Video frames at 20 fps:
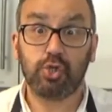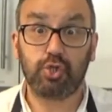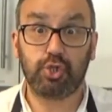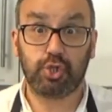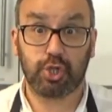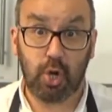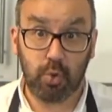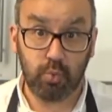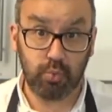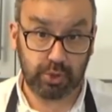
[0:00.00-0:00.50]

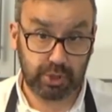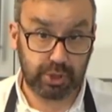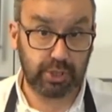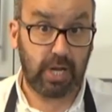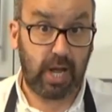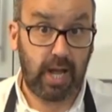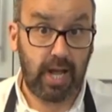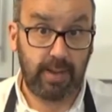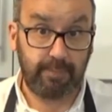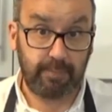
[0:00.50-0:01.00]
Don't
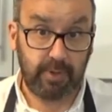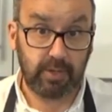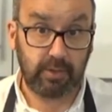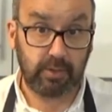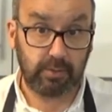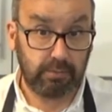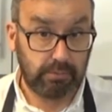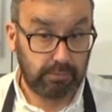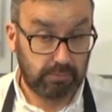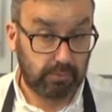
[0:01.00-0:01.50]

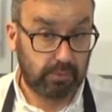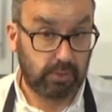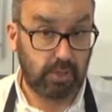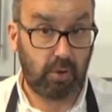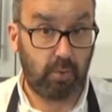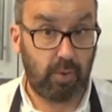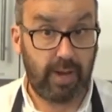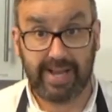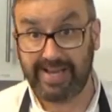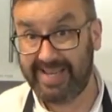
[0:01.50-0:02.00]

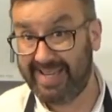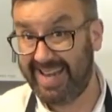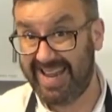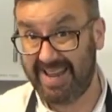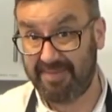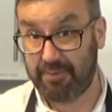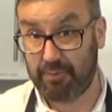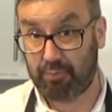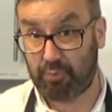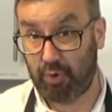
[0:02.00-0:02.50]
go and
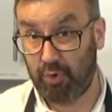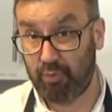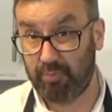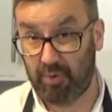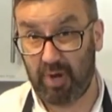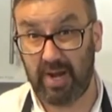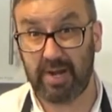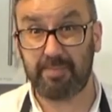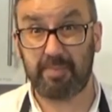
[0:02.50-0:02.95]
leave the room, right?